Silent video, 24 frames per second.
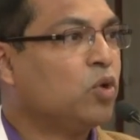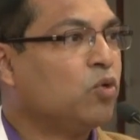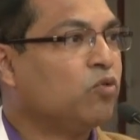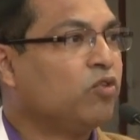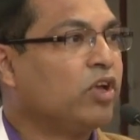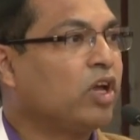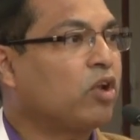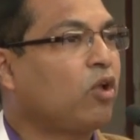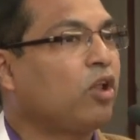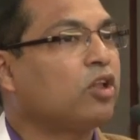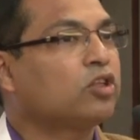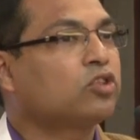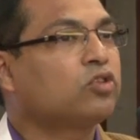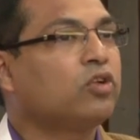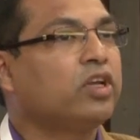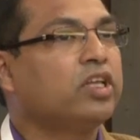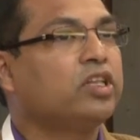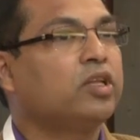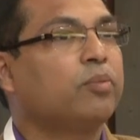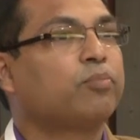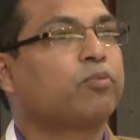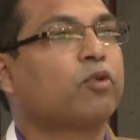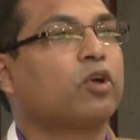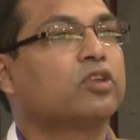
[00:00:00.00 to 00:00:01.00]
We are also
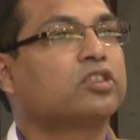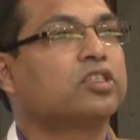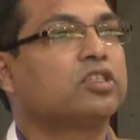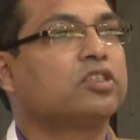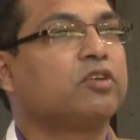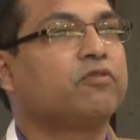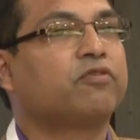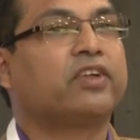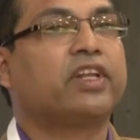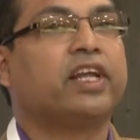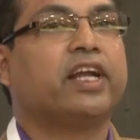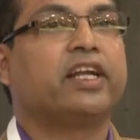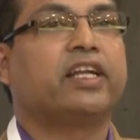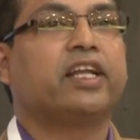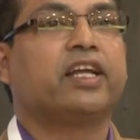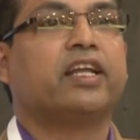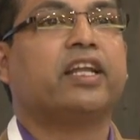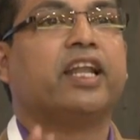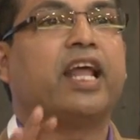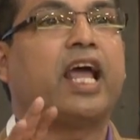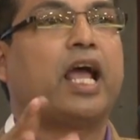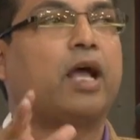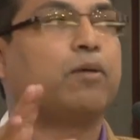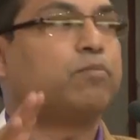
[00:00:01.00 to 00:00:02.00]
in the process of
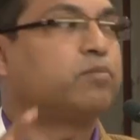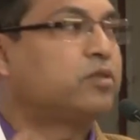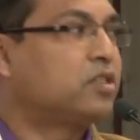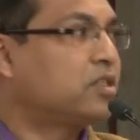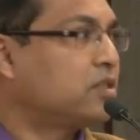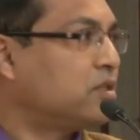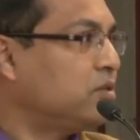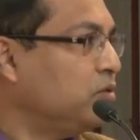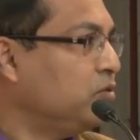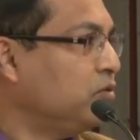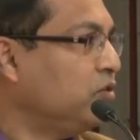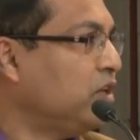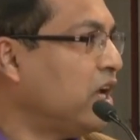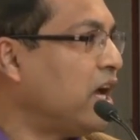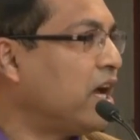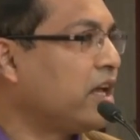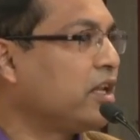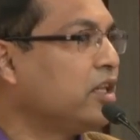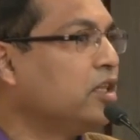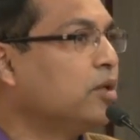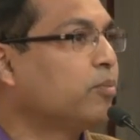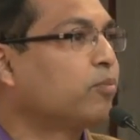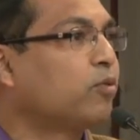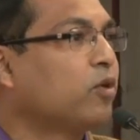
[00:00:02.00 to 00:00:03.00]
creating labs. We
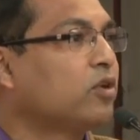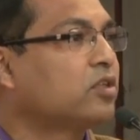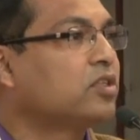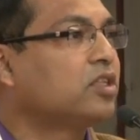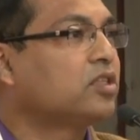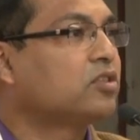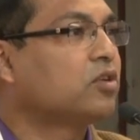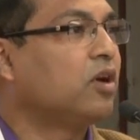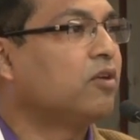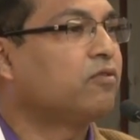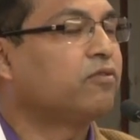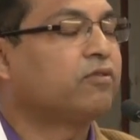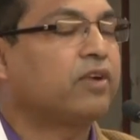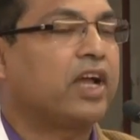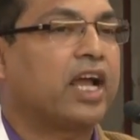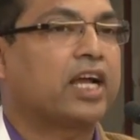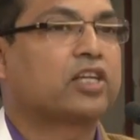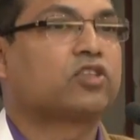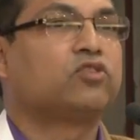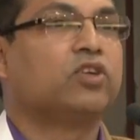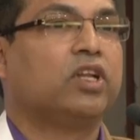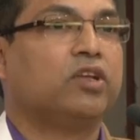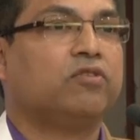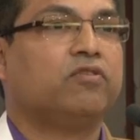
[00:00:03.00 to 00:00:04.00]
are in the process of,
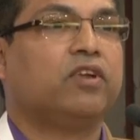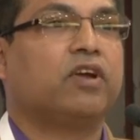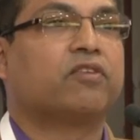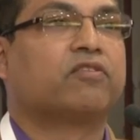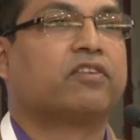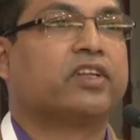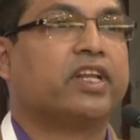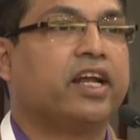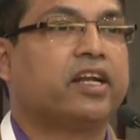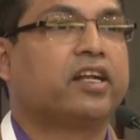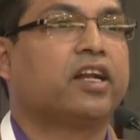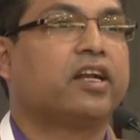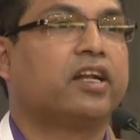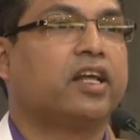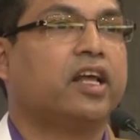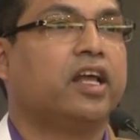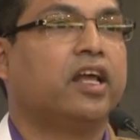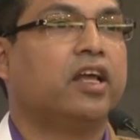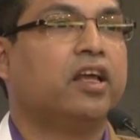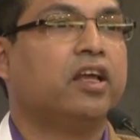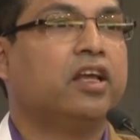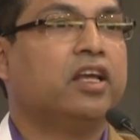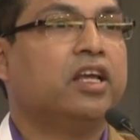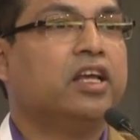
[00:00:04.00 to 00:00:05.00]
actually we have created
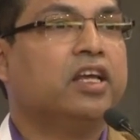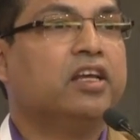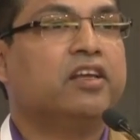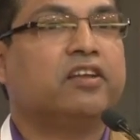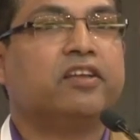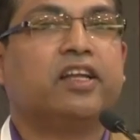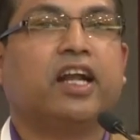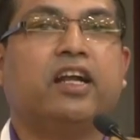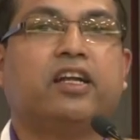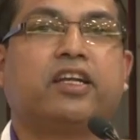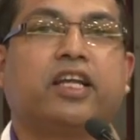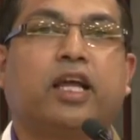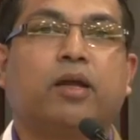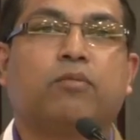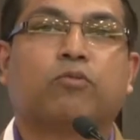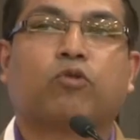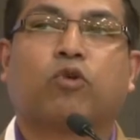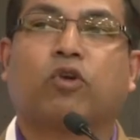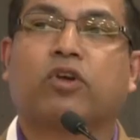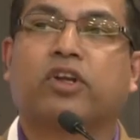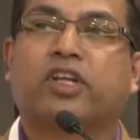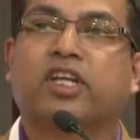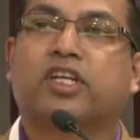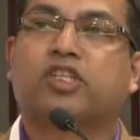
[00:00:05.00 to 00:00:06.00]
a real-time
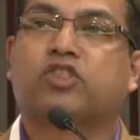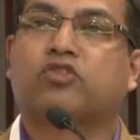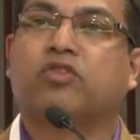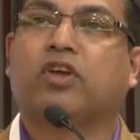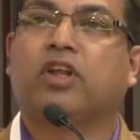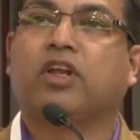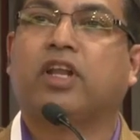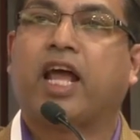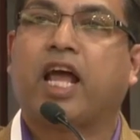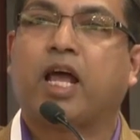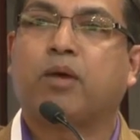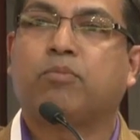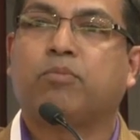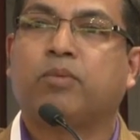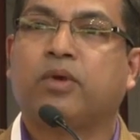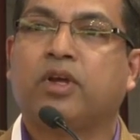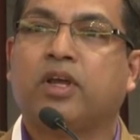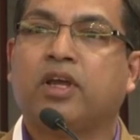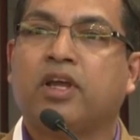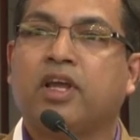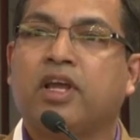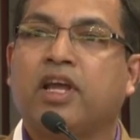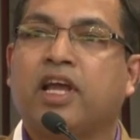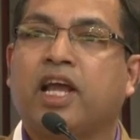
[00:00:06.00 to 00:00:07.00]
contextual lab
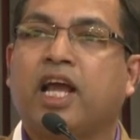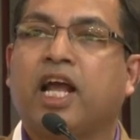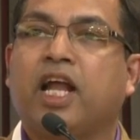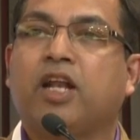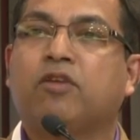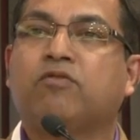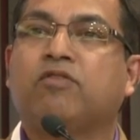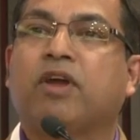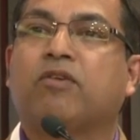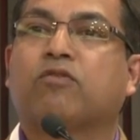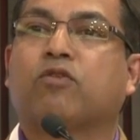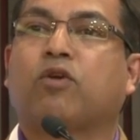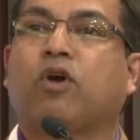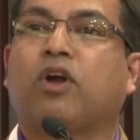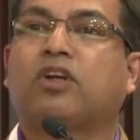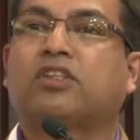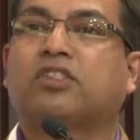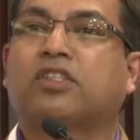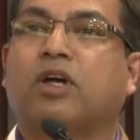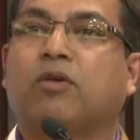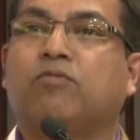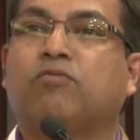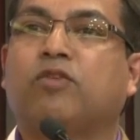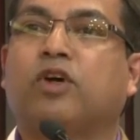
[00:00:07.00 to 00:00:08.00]
and we have
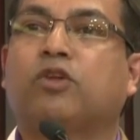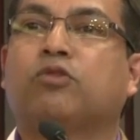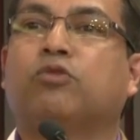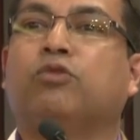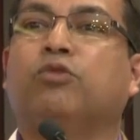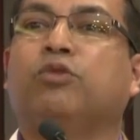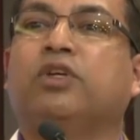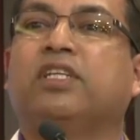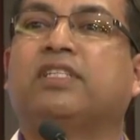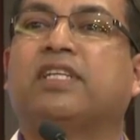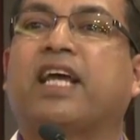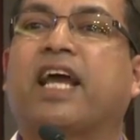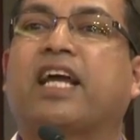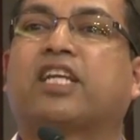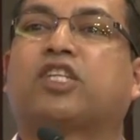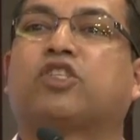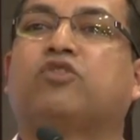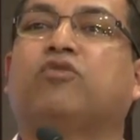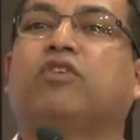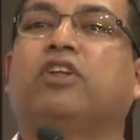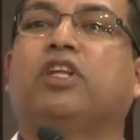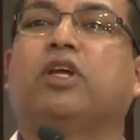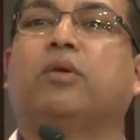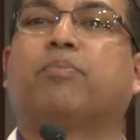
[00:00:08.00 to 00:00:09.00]
got someone who is
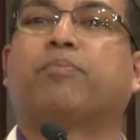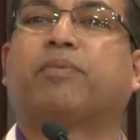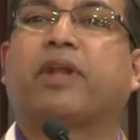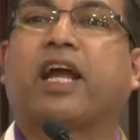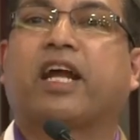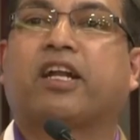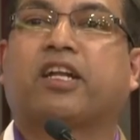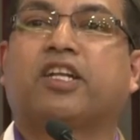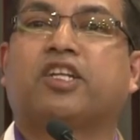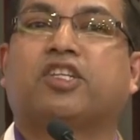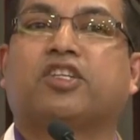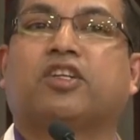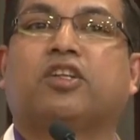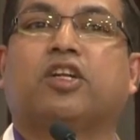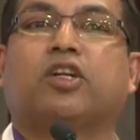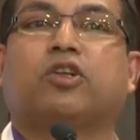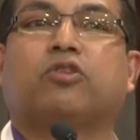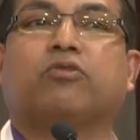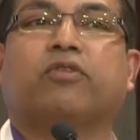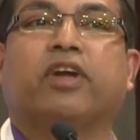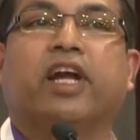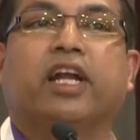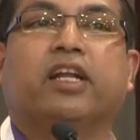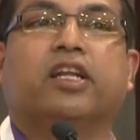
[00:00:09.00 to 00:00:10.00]
actually a practitioner
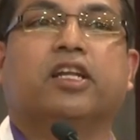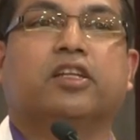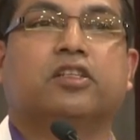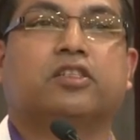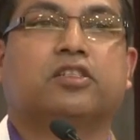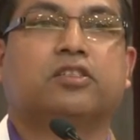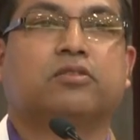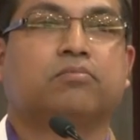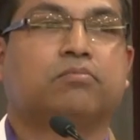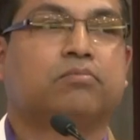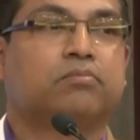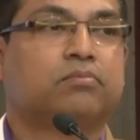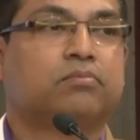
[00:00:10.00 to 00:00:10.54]
to head it.